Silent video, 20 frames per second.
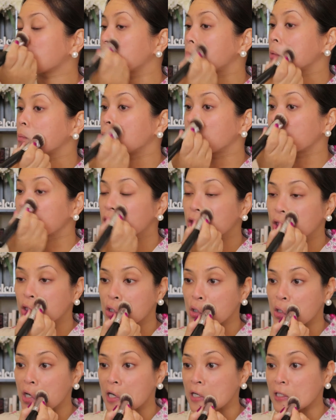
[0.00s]
the
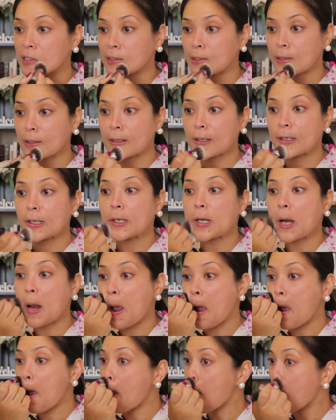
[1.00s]
moisturizer
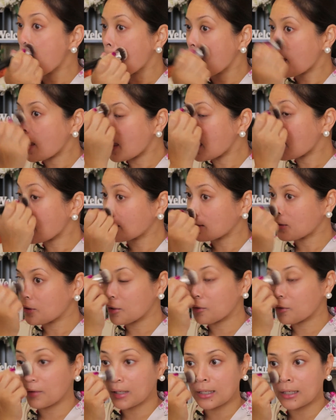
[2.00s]
and
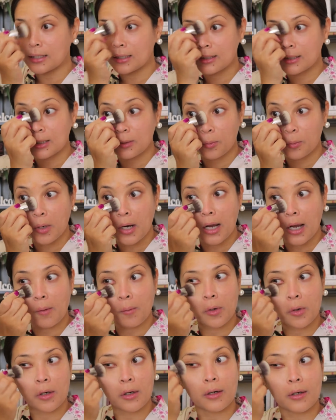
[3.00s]
the Radiance
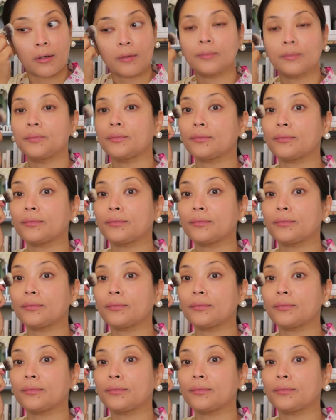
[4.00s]
primer,